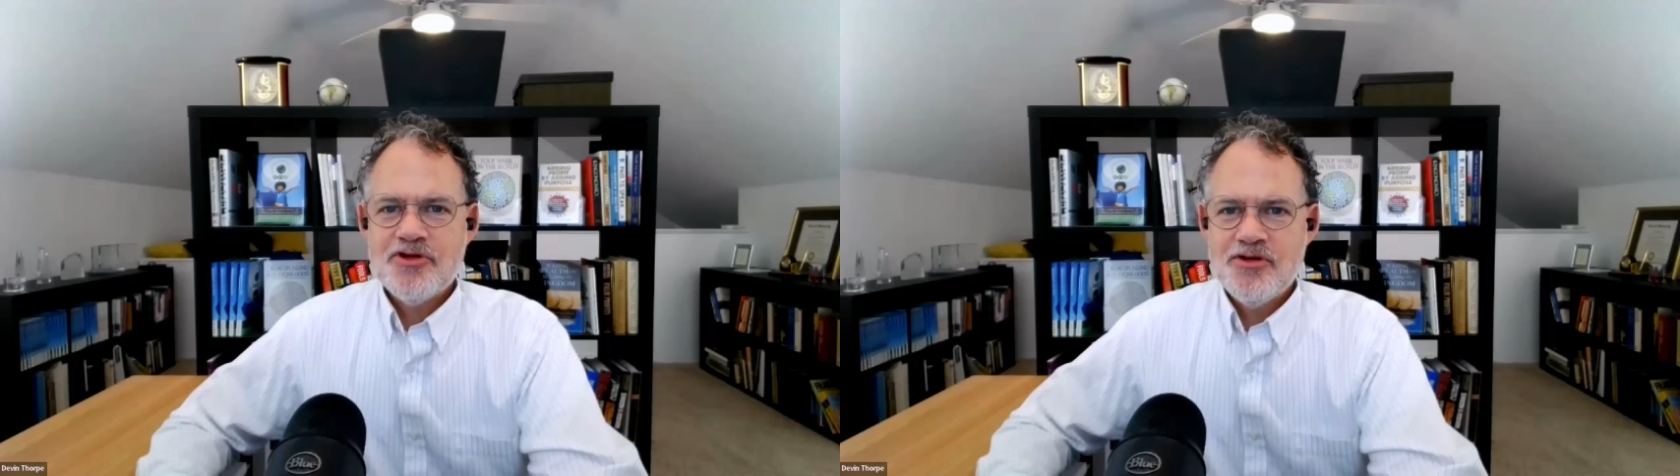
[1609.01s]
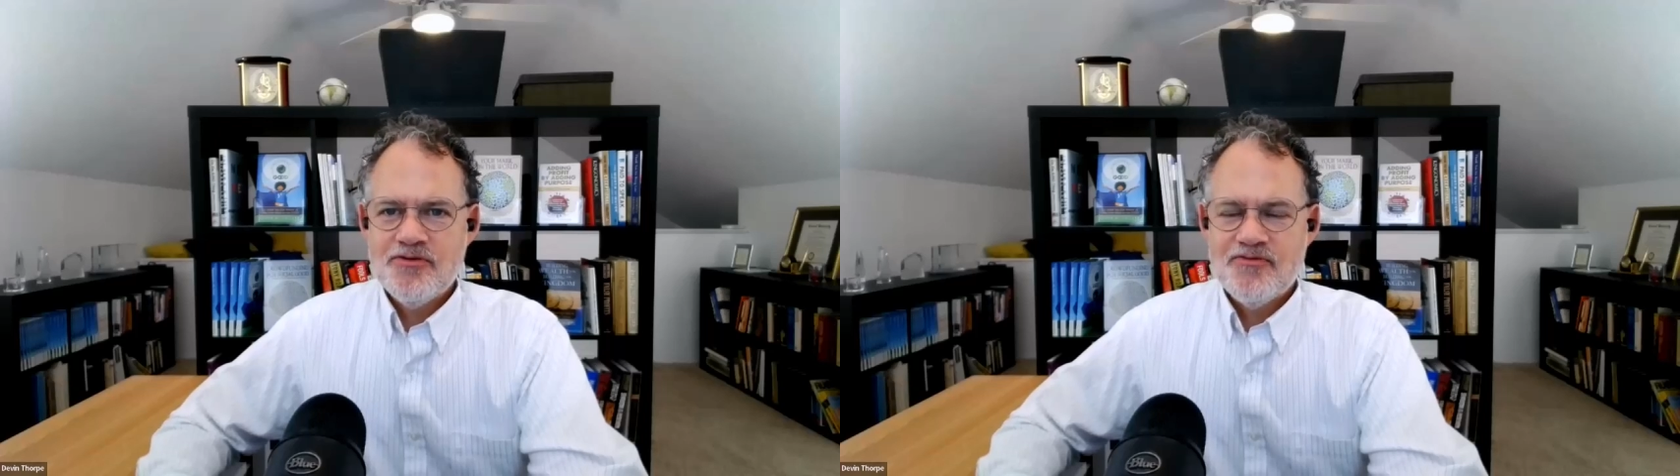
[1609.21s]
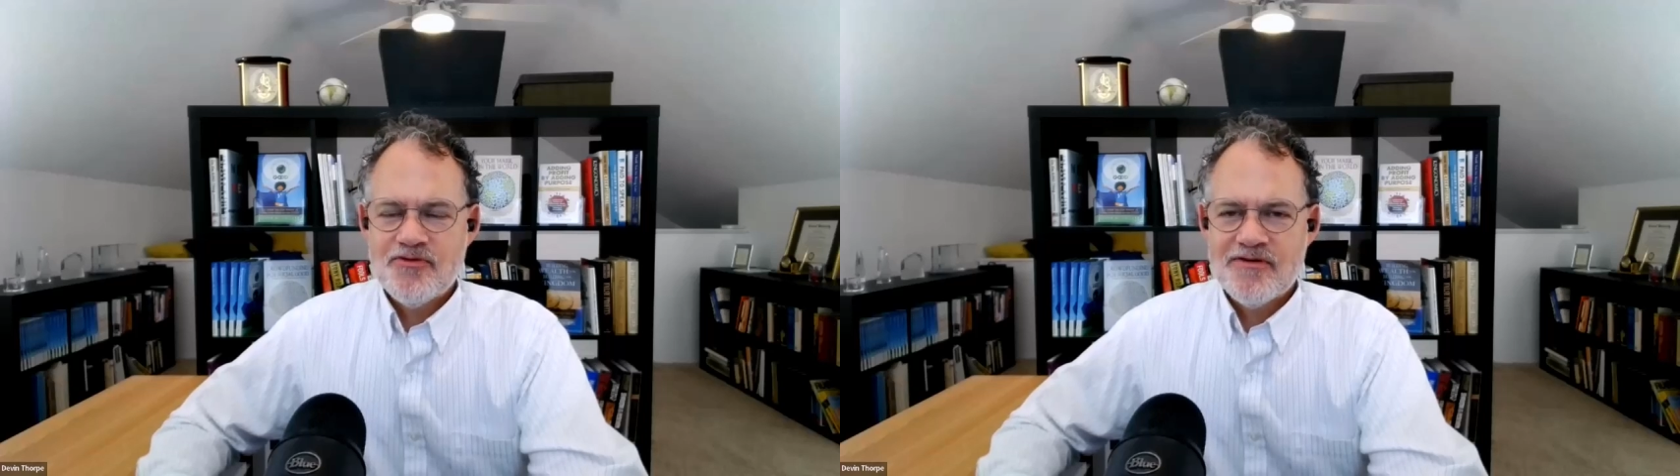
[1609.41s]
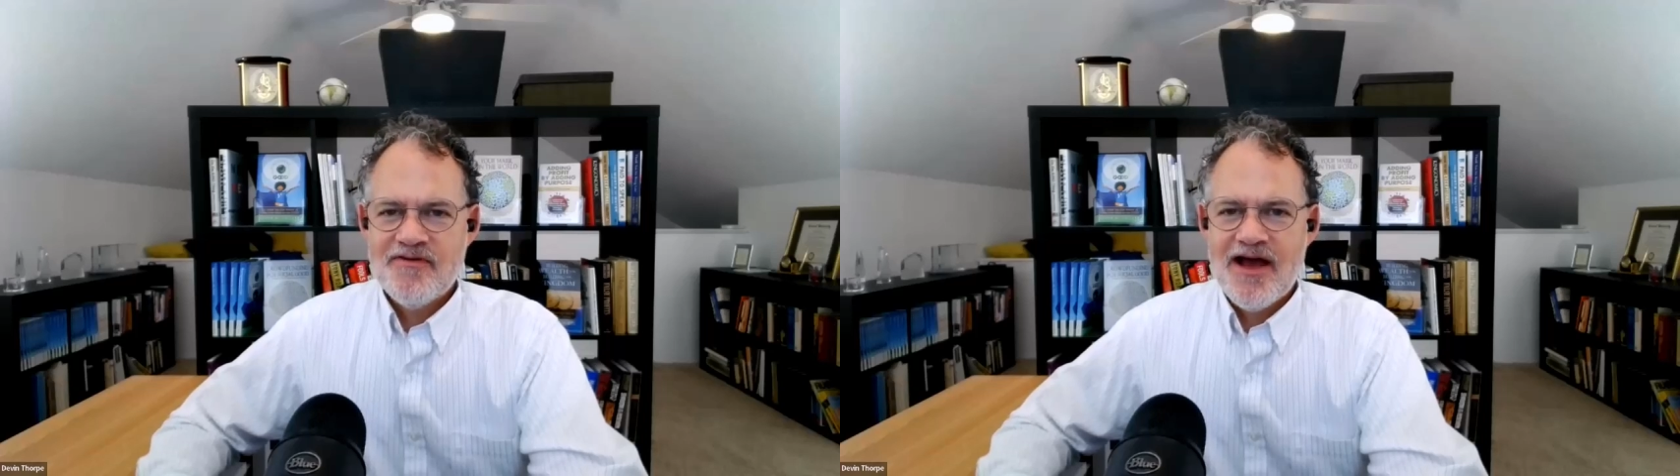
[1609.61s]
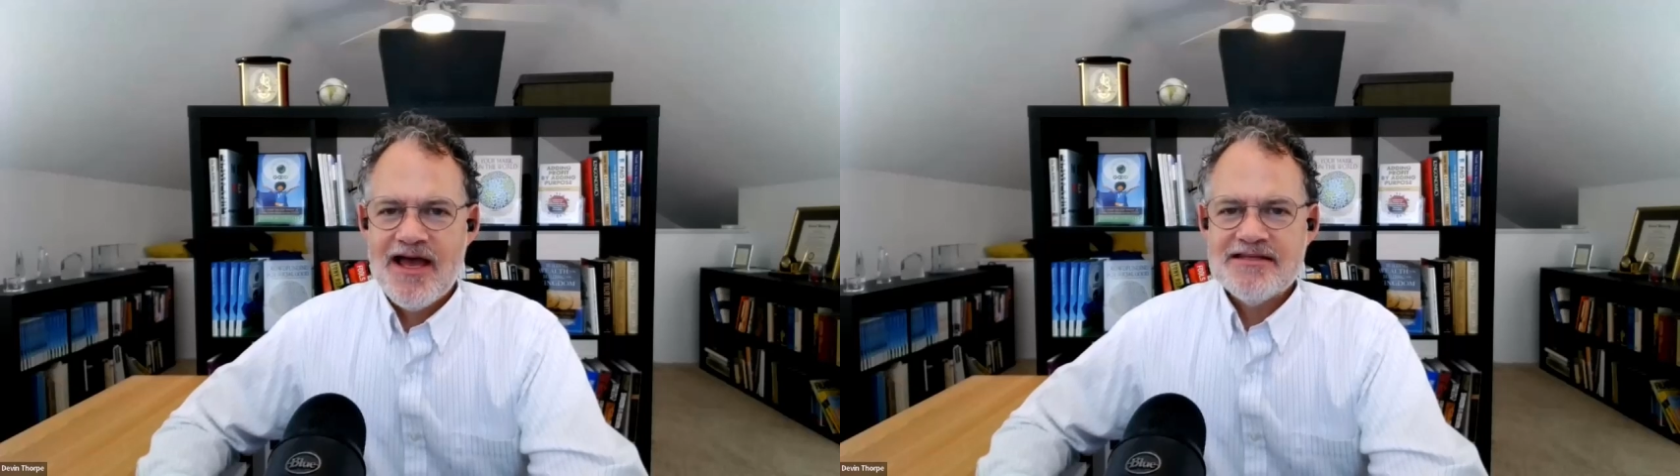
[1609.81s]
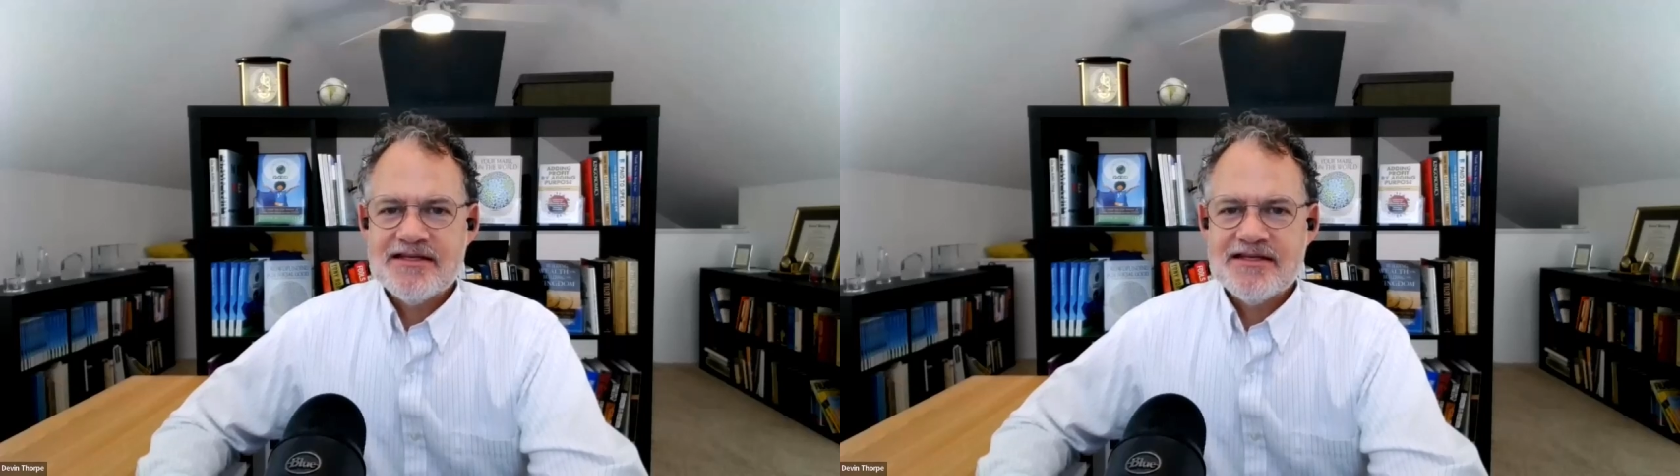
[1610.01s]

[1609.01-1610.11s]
look up to you for